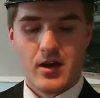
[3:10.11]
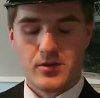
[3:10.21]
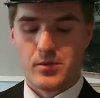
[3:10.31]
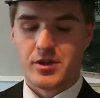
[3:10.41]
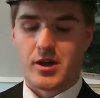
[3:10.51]

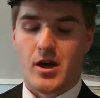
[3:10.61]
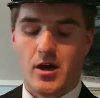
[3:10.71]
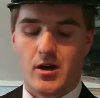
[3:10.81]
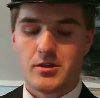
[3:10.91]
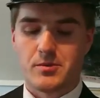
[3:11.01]
"Edward
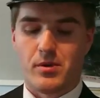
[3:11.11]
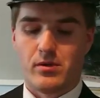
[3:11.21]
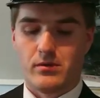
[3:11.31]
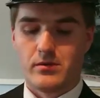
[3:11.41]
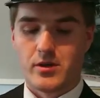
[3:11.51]
can't
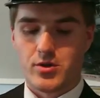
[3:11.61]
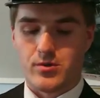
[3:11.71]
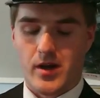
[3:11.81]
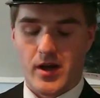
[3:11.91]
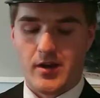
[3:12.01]
pull the
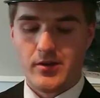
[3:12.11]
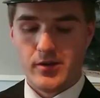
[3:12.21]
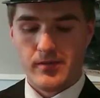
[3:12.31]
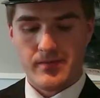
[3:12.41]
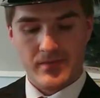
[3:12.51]

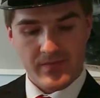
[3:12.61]
train."